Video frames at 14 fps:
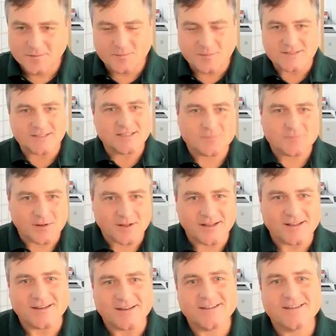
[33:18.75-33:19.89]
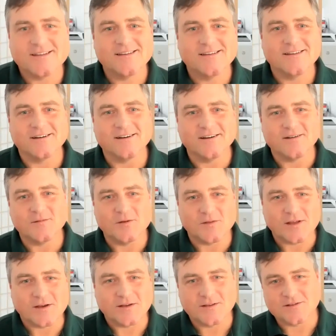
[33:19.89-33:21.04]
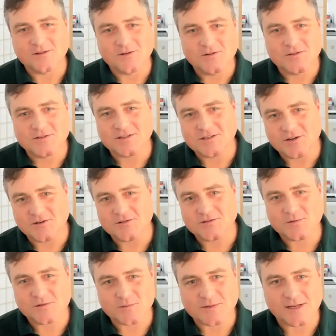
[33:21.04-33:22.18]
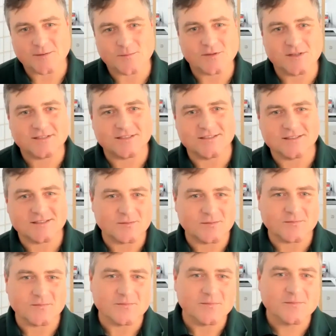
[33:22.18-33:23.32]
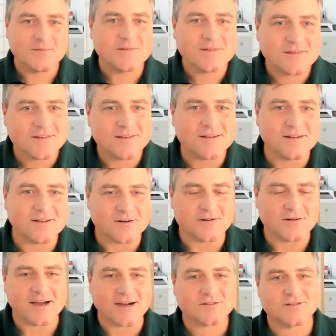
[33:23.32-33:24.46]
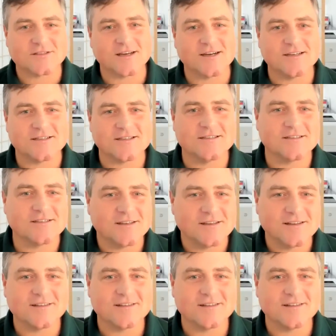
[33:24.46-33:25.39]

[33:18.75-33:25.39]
business planning, the do's and don'ts with some templates and some, exercises.